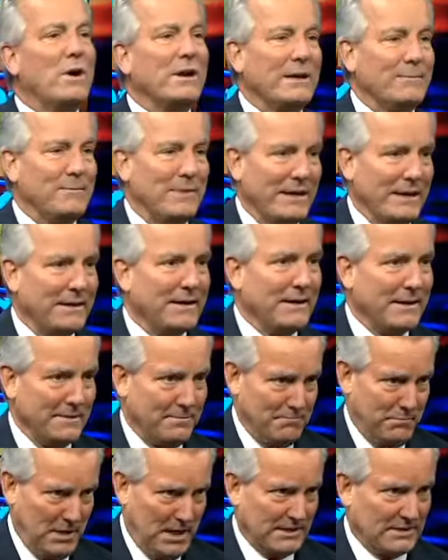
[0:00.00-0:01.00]
want to be
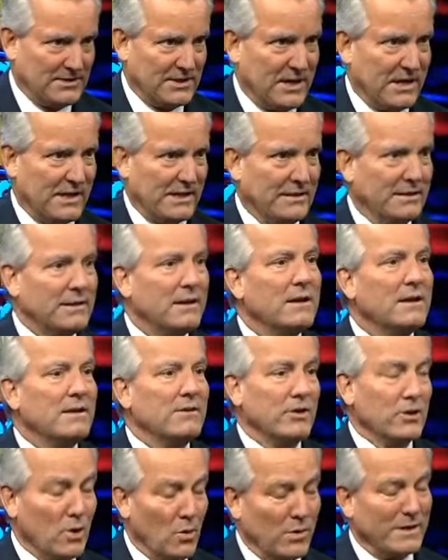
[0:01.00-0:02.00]
hit blindsided.
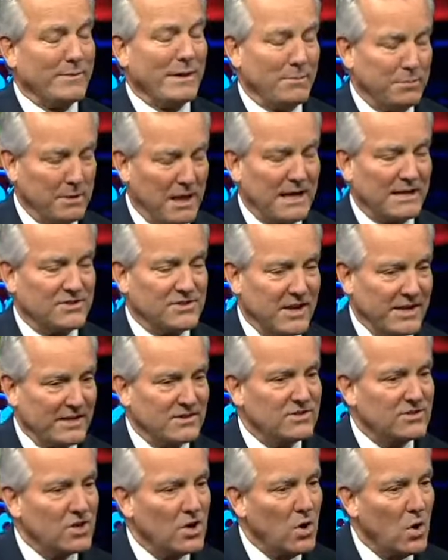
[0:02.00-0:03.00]
You don't want to be
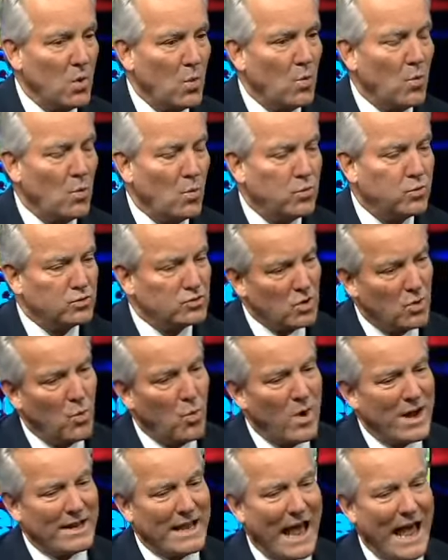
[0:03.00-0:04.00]
blindsided. So
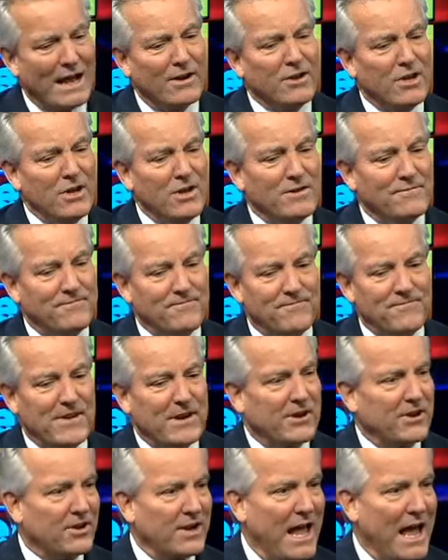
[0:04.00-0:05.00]
what? How do you
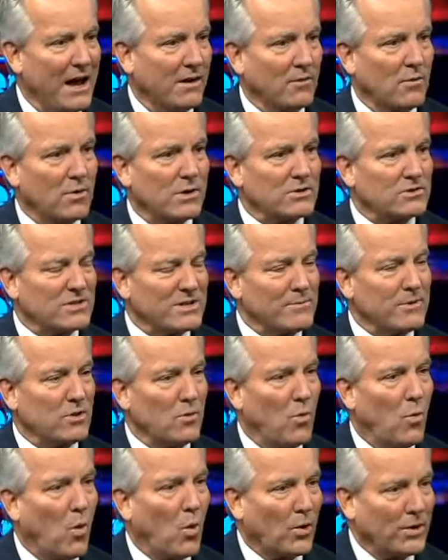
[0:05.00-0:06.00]
figure it out? What are some of the
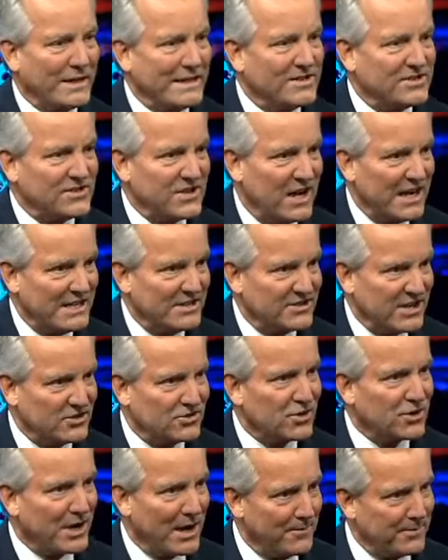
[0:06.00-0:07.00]
warning signs that
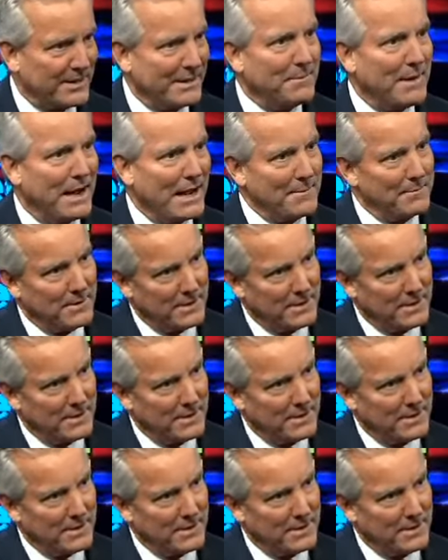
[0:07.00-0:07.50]
your company might